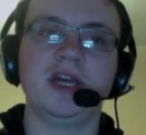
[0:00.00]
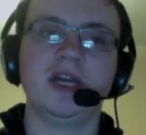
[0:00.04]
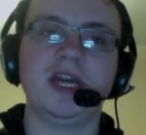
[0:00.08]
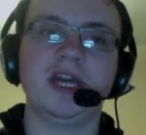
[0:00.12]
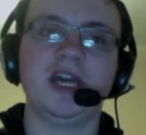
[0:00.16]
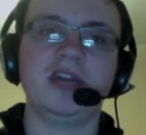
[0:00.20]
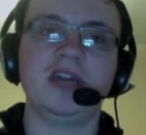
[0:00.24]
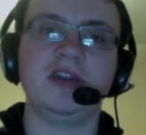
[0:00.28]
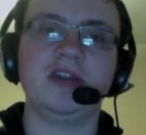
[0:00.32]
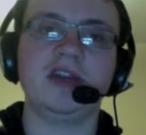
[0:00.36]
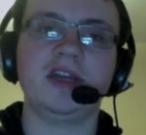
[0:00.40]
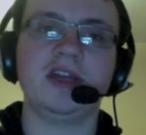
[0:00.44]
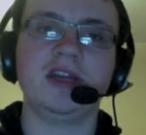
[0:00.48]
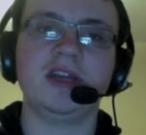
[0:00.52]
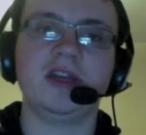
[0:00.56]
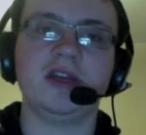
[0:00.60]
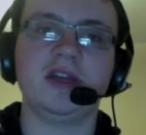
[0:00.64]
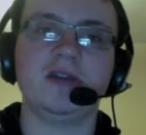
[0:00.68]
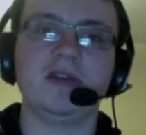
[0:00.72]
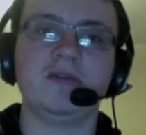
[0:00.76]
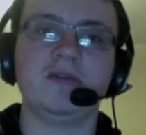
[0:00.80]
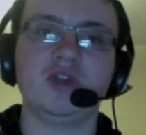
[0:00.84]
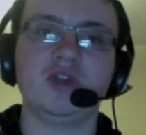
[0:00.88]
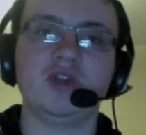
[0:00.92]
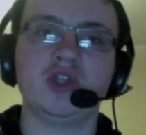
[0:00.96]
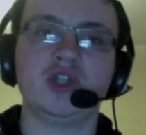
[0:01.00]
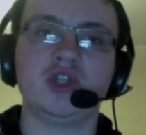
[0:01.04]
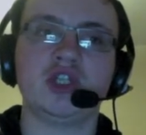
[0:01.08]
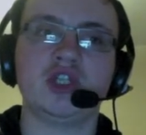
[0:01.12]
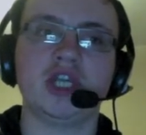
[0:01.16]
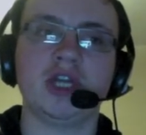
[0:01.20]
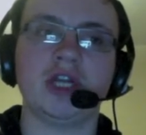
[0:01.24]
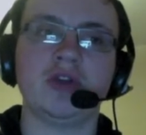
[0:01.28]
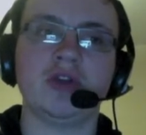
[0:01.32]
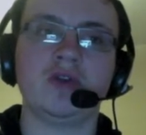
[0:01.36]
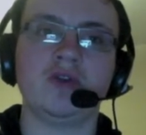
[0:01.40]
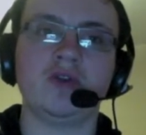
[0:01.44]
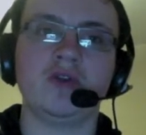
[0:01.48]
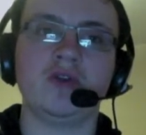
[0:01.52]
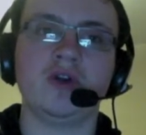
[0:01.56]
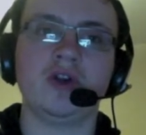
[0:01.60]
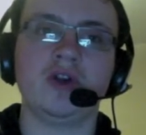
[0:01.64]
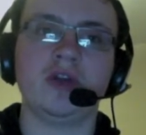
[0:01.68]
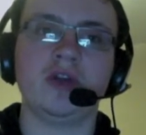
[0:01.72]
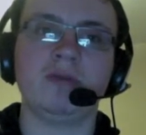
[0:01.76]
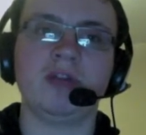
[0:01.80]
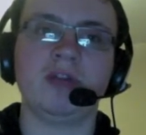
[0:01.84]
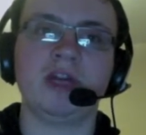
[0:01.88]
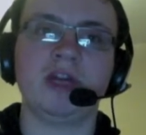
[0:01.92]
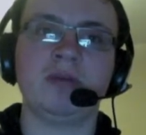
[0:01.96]
And Jericho got
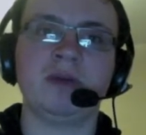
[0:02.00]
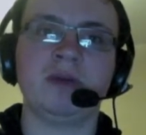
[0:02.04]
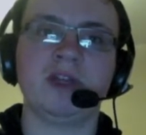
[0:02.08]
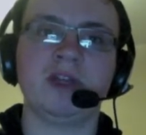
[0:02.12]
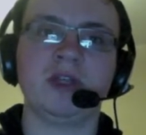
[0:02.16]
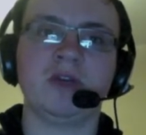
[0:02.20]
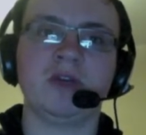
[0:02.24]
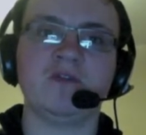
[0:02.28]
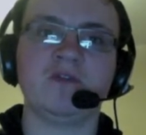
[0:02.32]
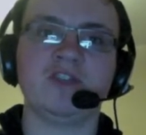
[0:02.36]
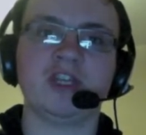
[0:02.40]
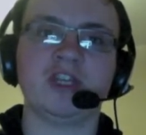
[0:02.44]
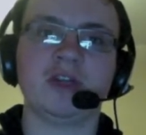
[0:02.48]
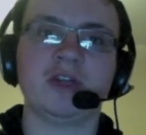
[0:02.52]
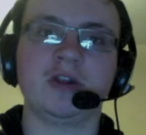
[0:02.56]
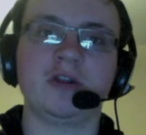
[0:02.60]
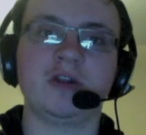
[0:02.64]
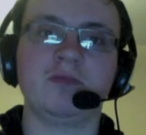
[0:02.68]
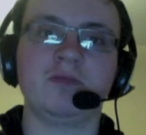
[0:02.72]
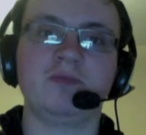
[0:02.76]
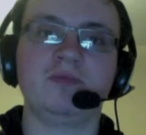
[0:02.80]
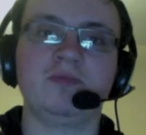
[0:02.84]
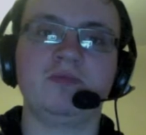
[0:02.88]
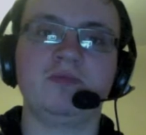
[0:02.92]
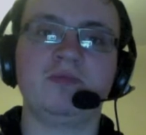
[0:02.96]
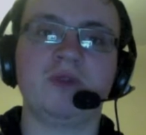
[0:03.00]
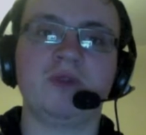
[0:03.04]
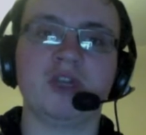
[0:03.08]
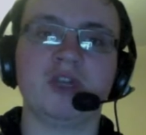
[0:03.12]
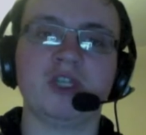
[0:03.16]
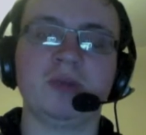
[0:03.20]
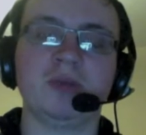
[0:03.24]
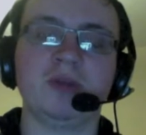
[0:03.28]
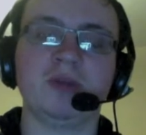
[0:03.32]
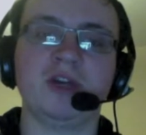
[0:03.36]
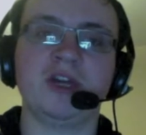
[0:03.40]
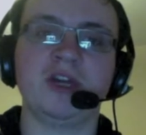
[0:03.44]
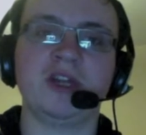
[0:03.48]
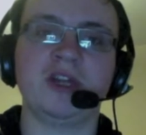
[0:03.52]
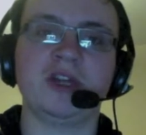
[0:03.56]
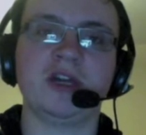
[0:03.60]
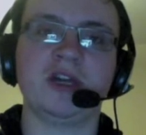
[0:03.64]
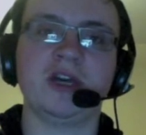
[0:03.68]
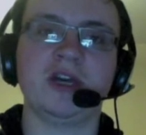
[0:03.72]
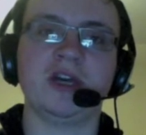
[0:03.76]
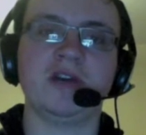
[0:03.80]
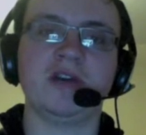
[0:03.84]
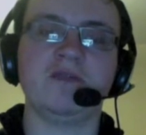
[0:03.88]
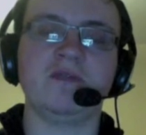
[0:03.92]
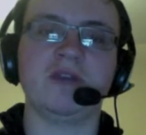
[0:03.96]
eliminated by Dolph Ziggler, possibly hinting
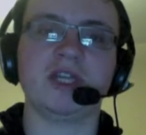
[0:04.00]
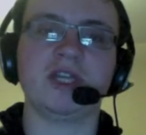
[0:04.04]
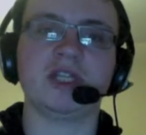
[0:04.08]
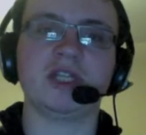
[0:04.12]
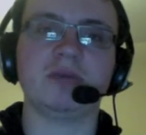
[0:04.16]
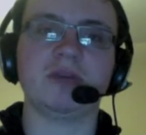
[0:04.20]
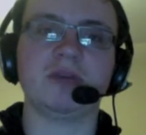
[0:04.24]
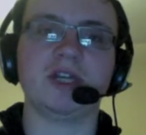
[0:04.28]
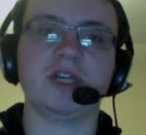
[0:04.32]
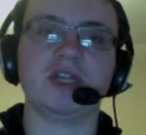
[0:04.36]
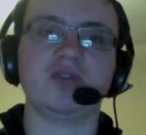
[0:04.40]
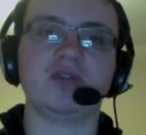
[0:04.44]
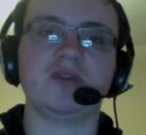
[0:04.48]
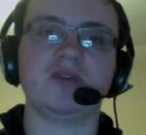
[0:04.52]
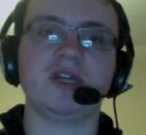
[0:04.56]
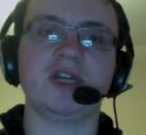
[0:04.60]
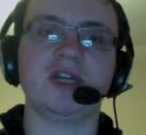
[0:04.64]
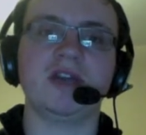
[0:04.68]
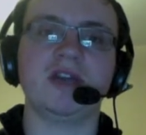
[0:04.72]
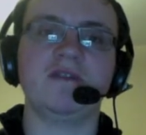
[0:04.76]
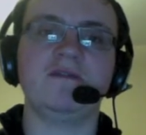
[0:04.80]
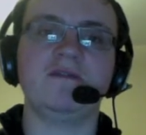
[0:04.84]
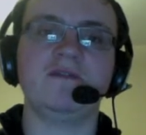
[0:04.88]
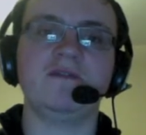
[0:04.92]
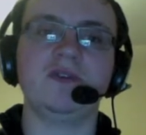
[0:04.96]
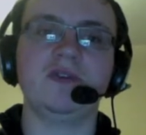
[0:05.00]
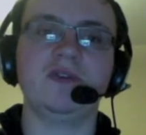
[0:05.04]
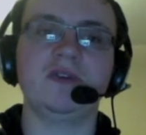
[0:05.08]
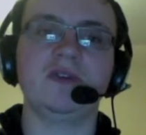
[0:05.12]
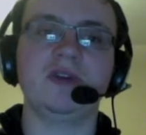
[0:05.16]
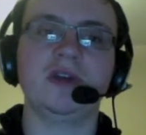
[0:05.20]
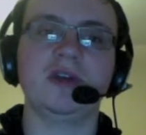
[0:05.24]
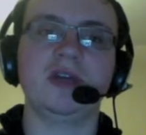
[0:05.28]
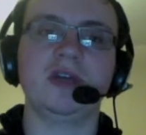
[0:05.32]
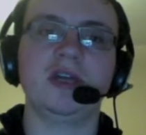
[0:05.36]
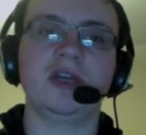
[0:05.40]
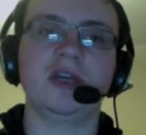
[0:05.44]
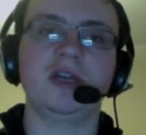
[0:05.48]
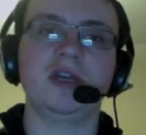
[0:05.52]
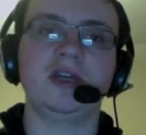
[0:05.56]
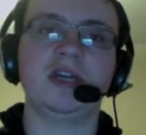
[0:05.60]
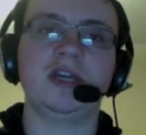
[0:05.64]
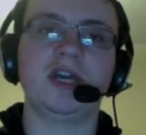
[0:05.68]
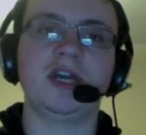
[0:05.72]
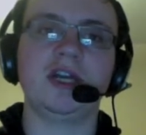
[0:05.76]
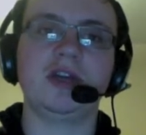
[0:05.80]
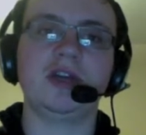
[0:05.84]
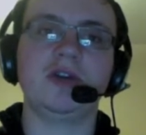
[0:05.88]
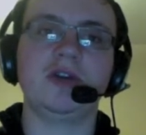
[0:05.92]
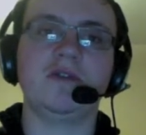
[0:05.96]
at a WrestleMania 29 feud,
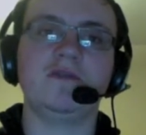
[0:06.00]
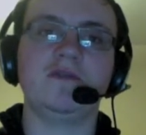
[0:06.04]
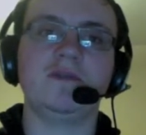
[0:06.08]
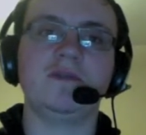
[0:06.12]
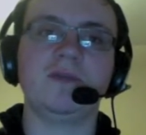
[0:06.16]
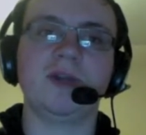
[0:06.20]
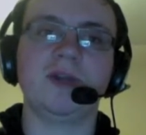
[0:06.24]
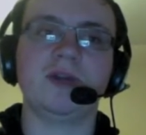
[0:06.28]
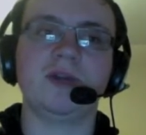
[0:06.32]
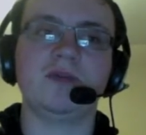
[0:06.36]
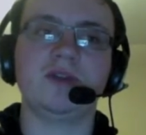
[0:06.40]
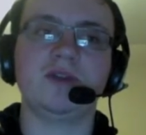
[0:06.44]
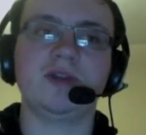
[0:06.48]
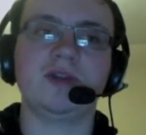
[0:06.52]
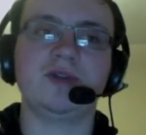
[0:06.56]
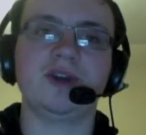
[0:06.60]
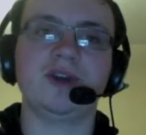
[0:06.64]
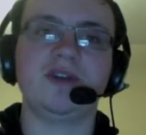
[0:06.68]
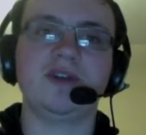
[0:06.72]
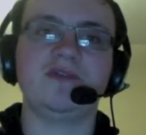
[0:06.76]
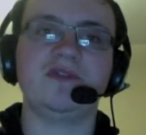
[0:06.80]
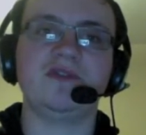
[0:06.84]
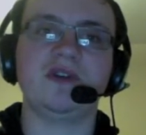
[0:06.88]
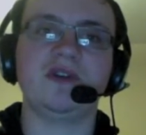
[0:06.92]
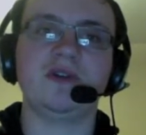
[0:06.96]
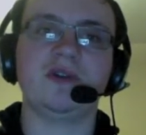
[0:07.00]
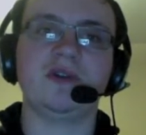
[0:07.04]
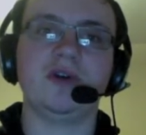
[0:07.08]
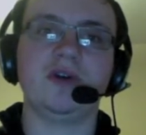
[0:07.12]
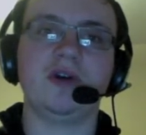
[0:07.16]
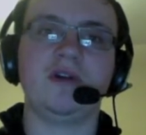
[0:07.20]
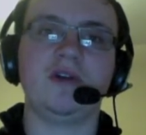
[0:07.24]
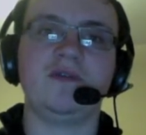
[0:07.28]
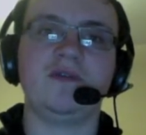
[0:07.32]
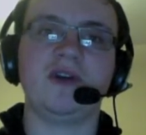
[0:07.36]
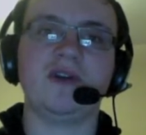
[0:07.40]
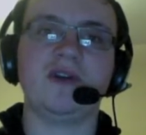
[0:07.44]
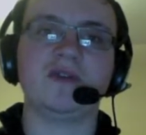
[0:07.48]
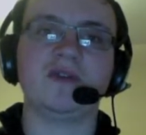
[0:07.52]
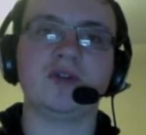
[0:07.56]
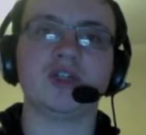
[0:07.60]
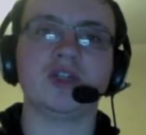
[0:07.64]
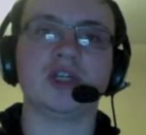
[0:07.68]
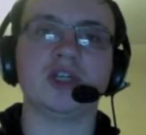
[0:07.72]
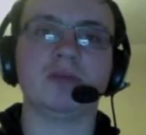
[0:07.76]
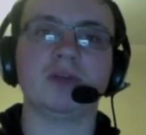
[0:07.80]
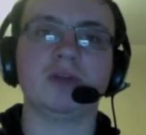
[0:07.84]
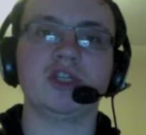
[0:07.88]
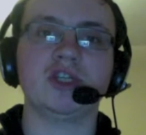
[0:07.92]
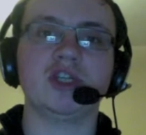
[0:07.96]
carrying on from where they left off after
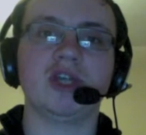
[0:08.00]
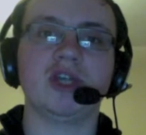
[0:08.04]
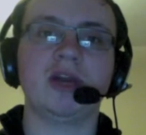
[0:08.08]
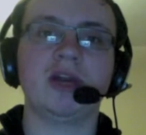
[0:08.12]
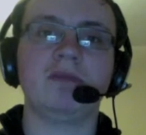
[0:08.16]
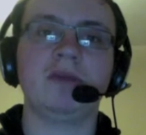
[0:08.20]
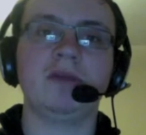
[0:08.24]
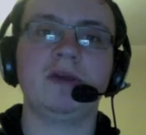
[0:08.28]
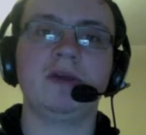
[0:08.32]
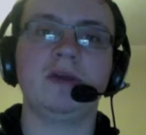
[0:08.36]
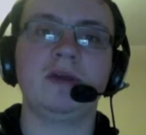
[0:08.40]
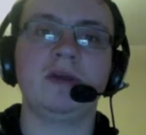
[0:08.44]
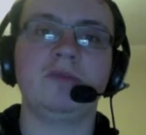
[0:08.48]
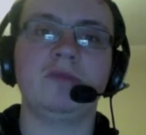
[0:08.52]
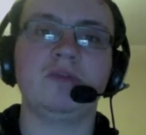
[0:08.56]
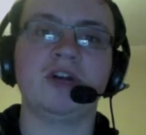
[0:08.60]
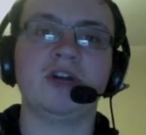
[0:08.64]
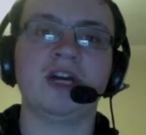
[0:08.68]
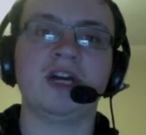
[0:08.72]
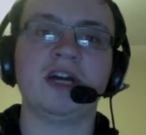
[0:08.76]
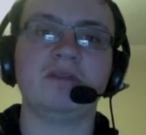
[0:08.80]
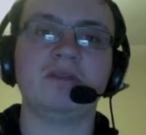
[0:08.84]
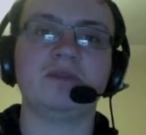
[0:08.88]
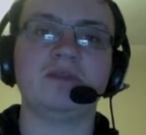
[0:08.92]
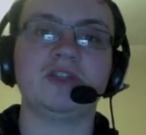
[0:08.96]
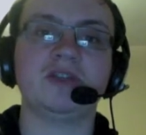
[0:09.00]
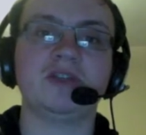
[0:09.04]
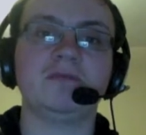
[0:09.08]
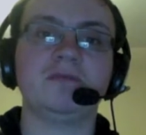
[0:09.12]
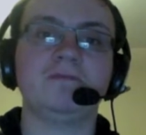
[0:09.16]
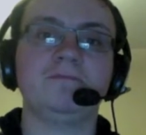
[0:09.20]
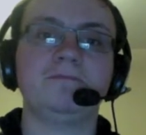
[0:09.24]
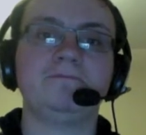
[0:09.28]
SummerSlam, perhaps.